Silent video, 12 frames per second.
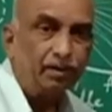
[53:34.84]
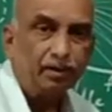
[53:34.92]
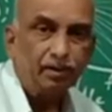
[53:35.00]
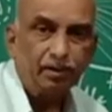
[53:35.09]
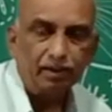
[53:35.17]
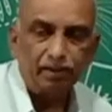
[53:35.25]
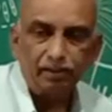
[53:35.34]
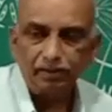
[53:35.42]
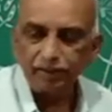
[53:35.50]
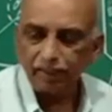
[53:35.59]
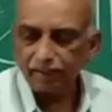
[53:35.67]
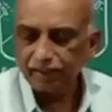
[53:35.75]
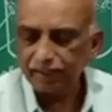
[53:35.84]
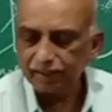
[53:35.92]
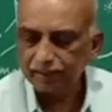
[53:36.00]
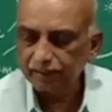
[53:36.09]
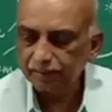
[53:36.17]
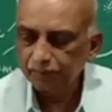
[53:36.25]
and get
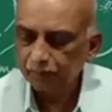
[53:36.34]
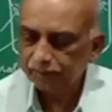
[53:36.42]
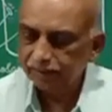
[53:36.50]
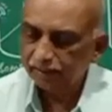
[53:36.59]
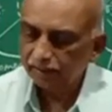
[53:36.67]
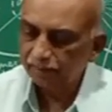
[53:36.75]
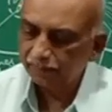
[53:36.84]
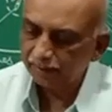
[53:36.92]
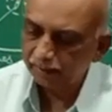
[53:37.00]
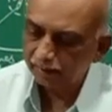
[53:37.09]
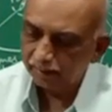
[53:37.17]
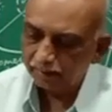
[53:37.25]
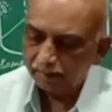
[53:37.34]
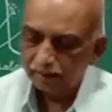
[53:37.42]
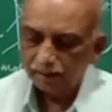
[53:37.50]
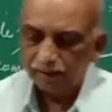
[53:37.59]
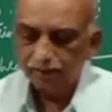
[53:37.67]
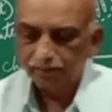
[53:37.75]
deposited with
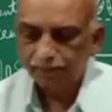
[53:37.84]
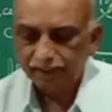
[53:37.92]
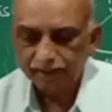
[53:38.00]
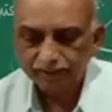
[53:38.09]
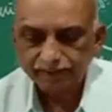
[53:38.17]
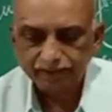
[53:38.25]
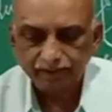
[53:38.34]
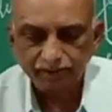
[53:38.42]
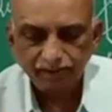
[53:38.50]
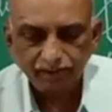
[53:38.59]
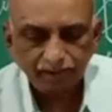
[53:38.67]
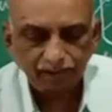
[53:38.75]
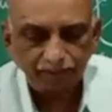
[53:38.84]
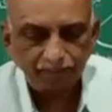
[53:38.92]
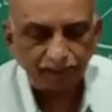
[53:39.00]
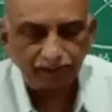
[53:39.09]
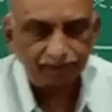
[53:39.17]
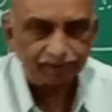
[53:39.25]
various
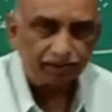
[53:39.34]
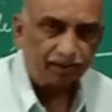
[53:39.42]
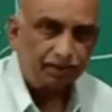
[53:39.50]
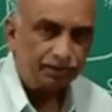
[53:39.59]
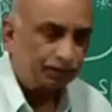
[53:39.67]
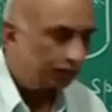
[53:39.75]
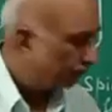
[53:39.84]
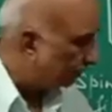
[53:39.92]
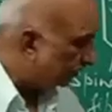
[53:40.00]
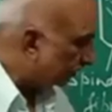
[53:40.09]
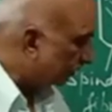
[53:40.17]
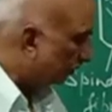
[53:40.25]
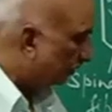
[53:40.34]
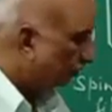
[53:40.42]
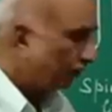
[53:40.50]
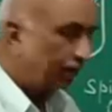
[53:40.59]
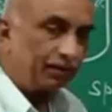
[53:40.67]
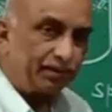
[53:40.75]
chemicals. So these
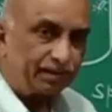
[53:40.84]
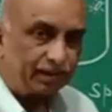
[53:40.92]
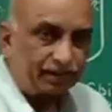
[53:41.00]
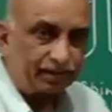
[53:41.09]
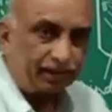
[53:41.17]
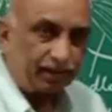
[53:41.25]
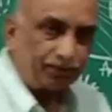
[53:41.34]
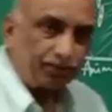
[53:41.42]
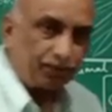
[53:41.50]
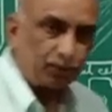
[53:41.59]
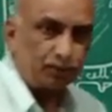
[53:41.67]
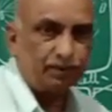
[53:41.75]
Golgi vesicles, they fuse